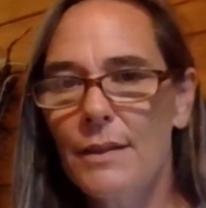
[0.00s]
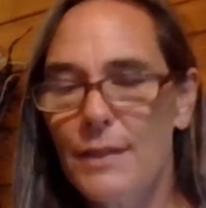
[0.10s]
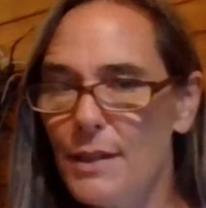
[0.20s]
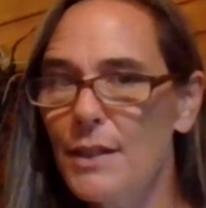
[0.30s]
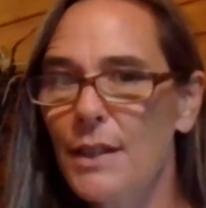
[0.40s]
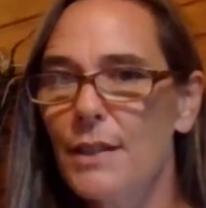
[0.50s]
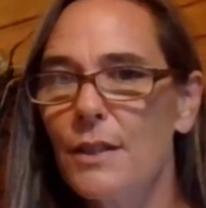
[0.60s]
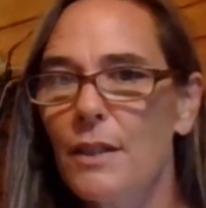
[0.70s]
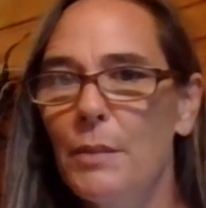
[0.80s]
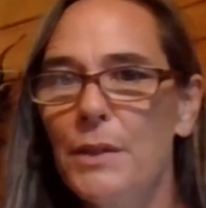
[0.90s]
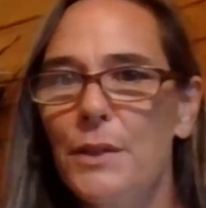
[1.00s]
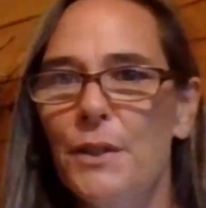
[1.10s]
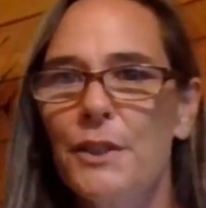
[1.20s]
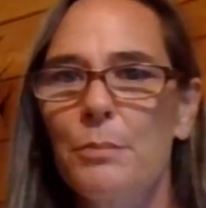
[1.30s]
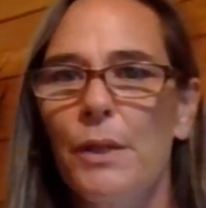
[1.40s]
since it is going to be so
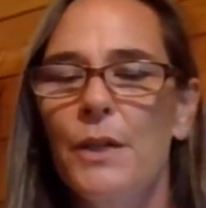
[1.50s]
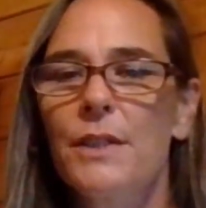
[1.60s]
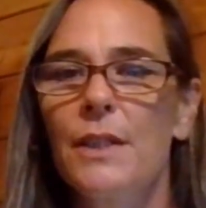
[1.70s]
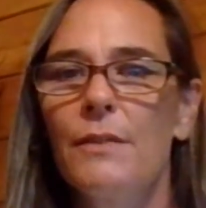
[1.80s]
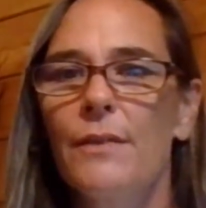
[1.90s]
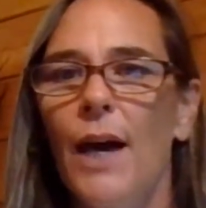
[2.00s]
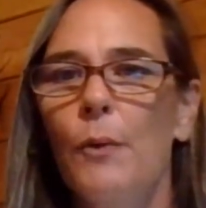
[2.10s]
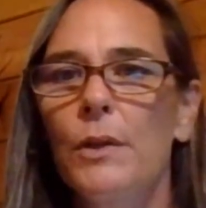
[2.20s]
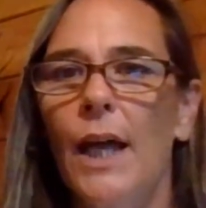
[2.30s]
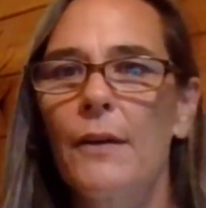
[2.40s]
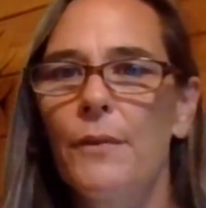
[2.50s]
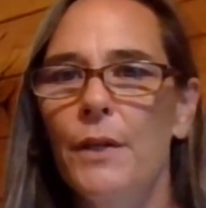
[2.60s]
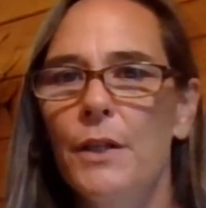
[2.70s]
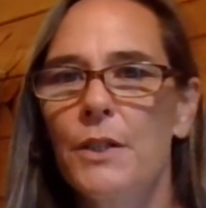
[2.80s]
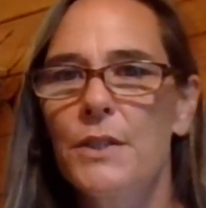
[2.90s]
explosive, I would like for
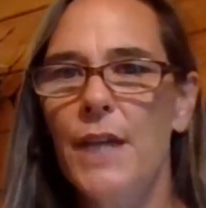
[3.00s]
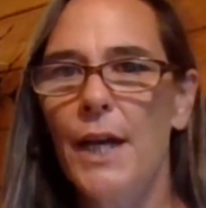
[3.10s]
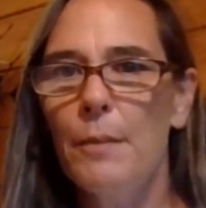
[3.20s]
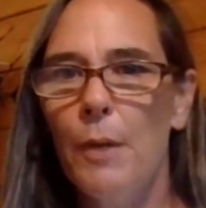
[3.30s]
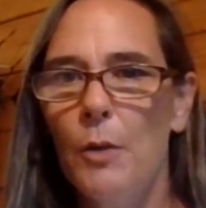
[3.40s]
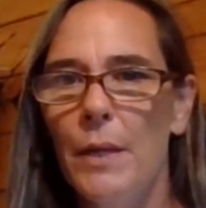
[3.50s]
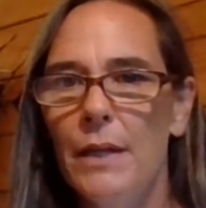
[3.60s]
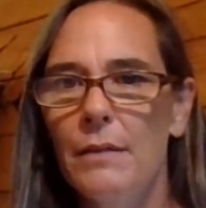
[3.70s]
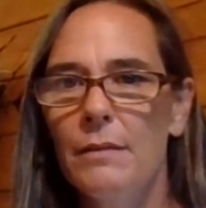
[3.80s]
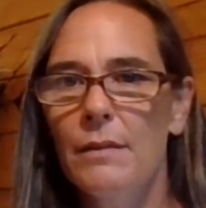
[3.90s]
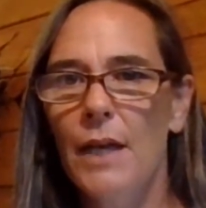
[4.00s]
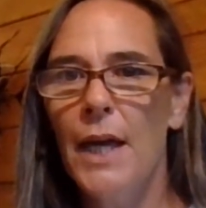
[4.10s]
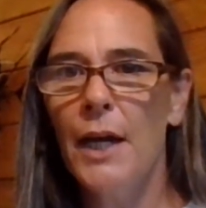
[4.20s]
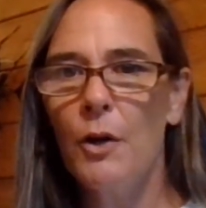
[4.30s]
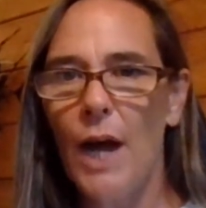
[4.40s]
you to just take a moment
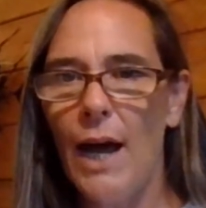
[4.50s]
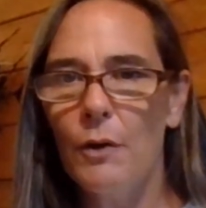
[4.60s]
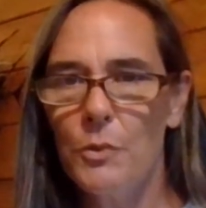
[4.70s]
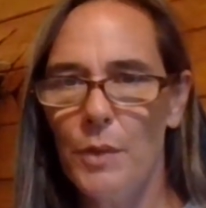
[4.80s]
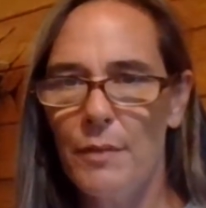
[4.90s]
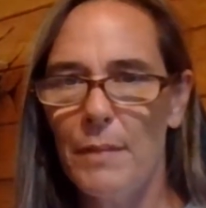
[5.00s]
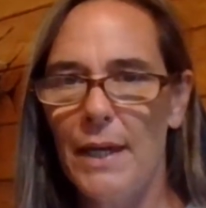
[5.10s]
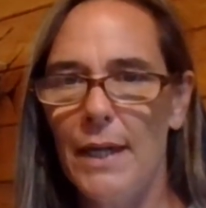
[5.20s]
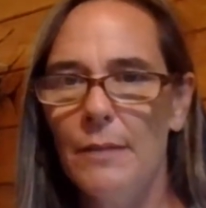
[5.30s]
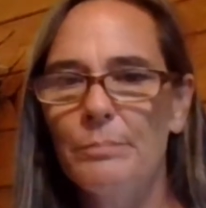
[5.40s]
and ground with me.